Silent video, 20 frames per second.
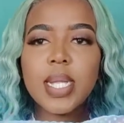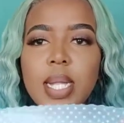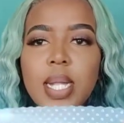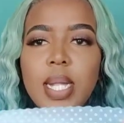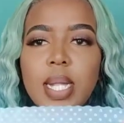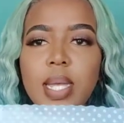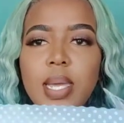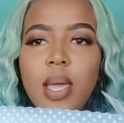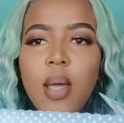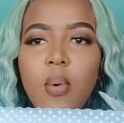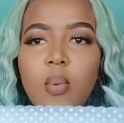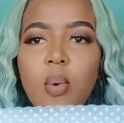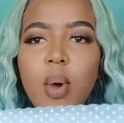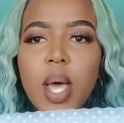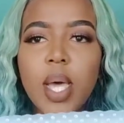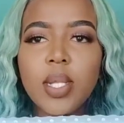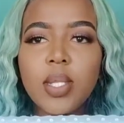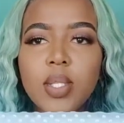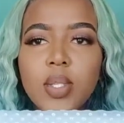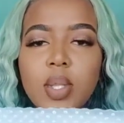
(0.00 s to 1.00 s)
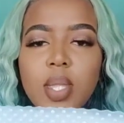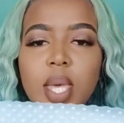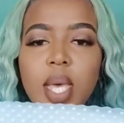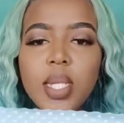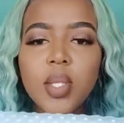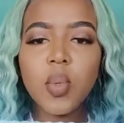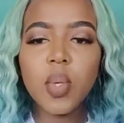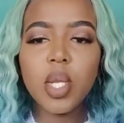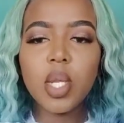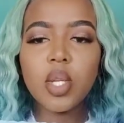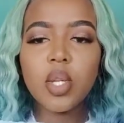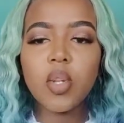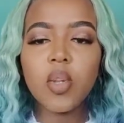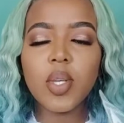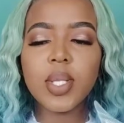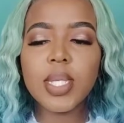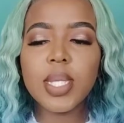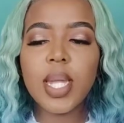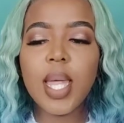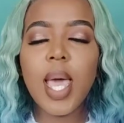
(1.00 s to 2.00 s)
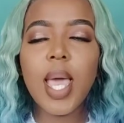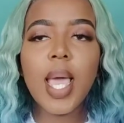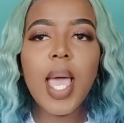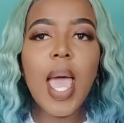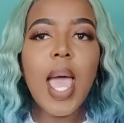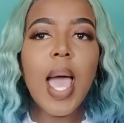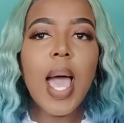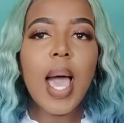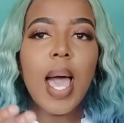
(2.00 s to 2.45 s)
clear one. So that's what it looks like.